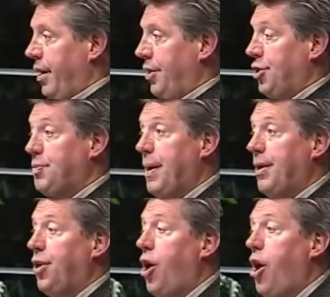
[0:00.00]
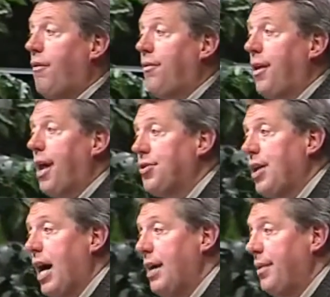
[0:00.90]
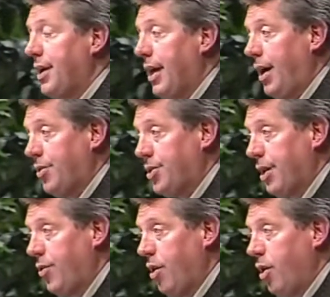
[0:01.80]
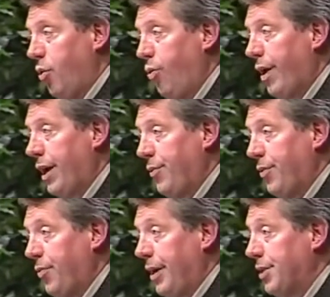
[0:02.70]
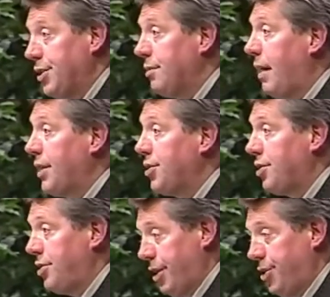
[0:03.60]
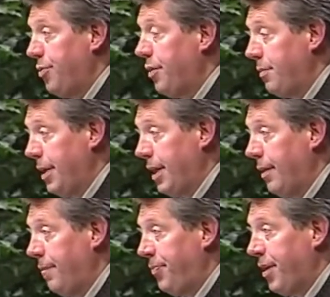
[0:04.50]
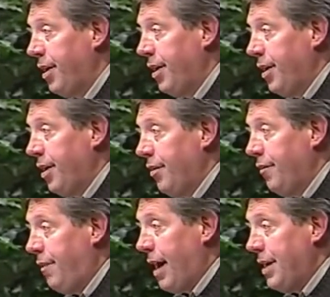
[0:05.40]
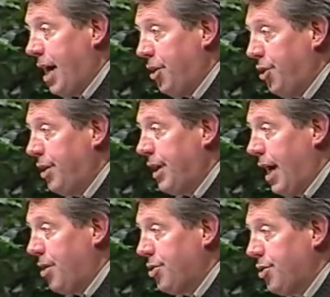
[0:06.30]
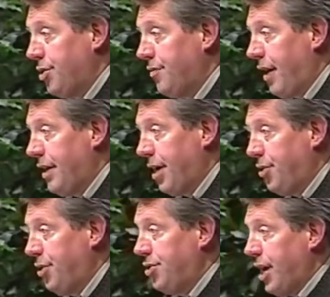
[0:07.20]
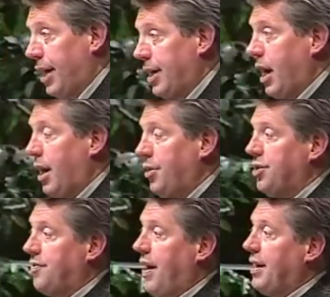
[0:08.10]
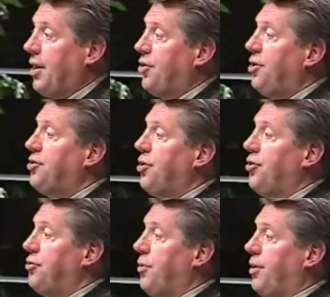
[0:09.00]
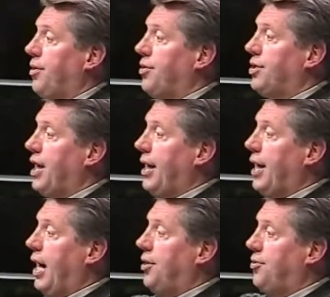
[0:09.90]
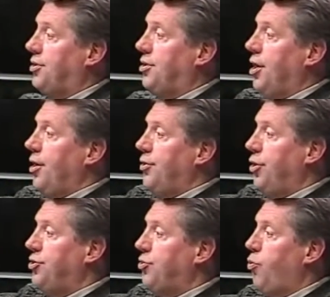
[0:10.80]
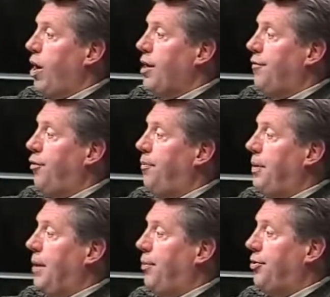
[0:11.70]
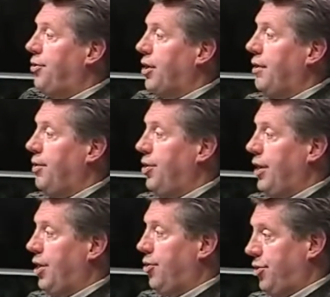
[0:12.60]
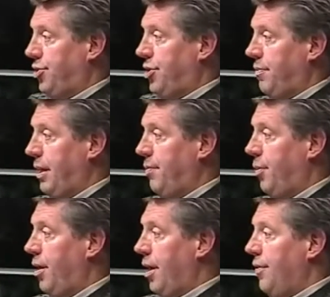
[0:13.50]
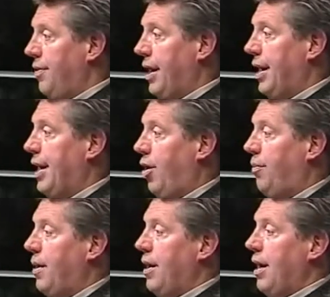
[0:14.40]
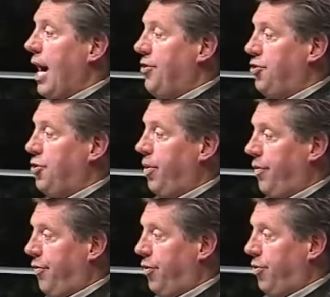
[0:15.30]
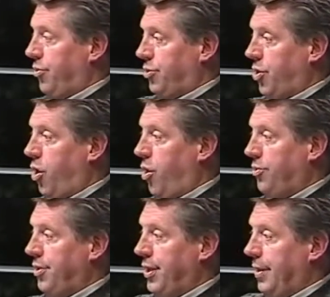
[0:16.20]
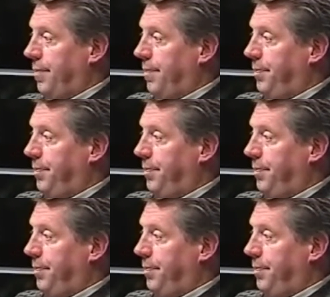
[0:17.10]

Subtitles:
And you spend an awful lot of time in counseling working with weaknesses. My suggestion would be find out good counselors, find out good psychologists, find out good social workers, psychiatrists, those wonderful people in your community, Christian people that can help, and do referrals all to them.